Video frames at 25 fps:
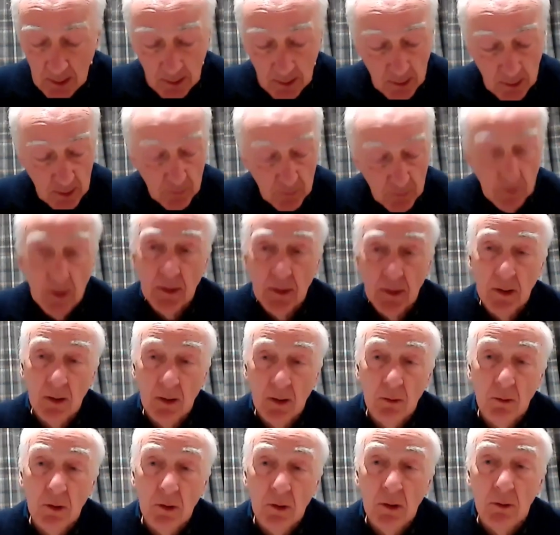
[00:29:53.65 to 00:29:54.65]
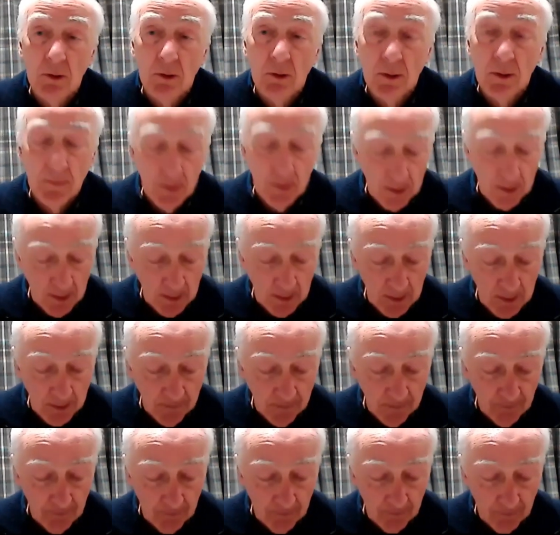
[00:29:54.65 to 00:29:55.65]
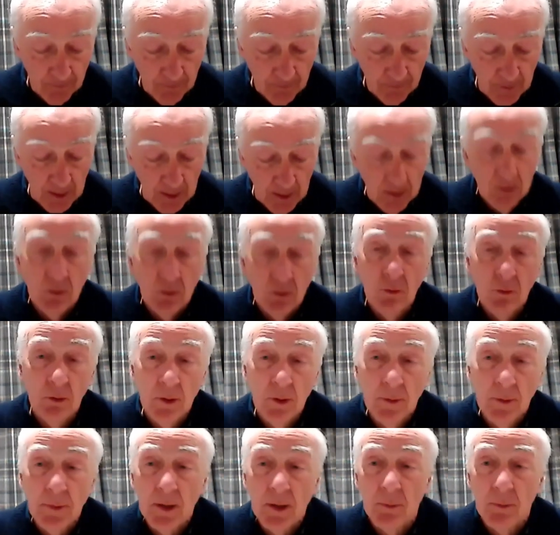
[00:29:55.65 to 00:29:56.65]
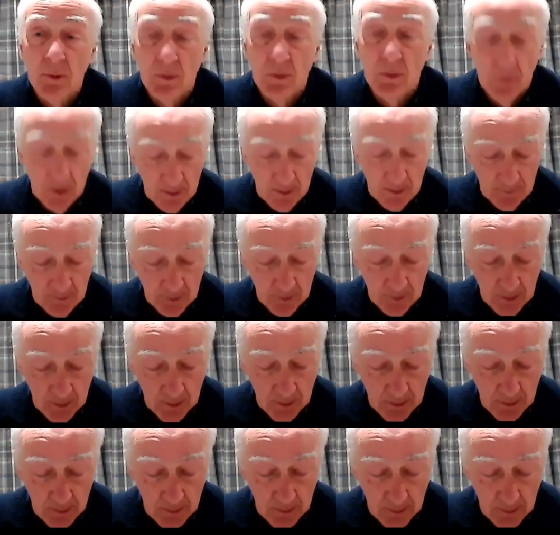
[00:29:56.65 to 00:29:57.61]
and spread the good news of his healing, and all the people marveled.